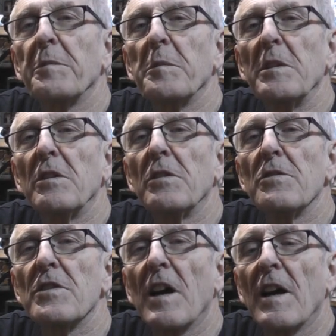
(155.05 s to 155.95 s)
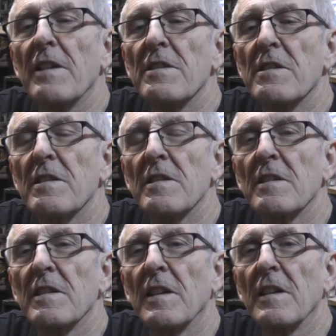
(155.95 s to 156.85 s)
up to be 2 sides,
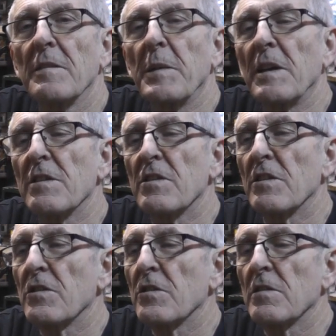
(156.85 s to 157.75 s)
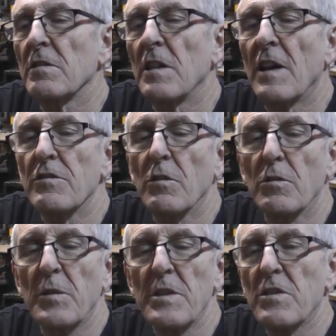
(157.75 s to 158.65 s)
but it has
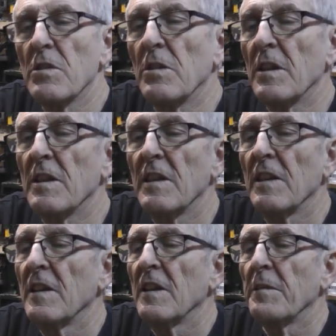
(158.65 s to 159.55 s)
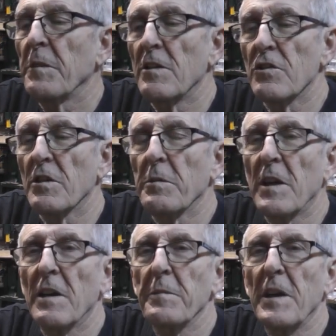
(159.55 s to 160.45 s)
no twist to it. I'm not sure
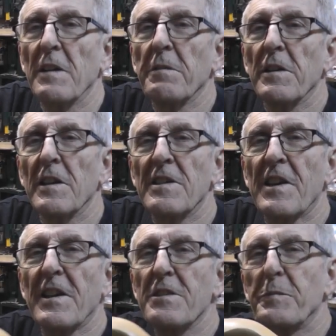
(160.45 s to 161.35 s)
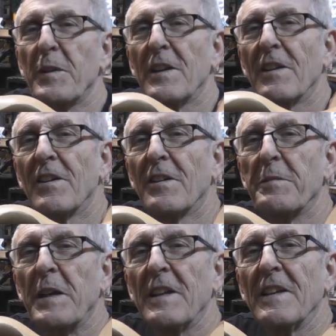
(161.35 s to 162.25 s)
what I'll make with this. It's pretty
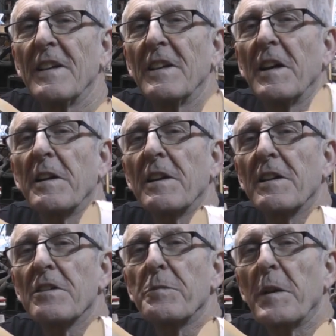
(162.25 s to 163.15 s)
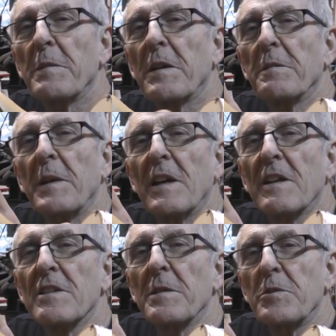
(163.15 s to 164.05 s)
long, but I'm going to experiment
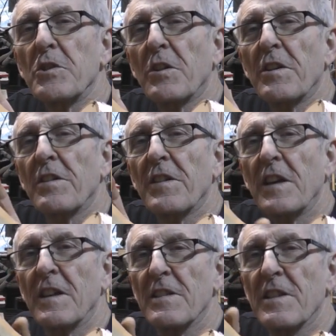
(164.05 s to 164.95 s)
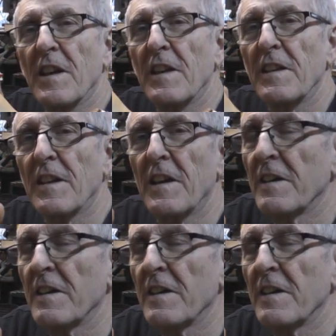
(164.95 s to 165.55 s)
making some shorter things and